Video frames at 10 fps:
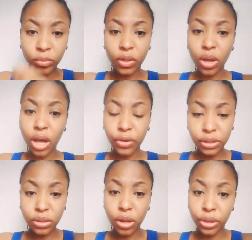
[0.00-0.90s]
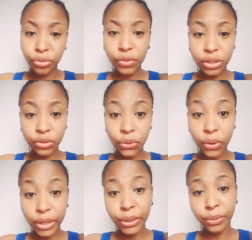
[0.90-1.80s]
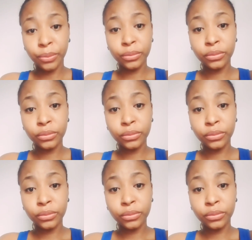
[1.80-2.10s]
God is going to restore you.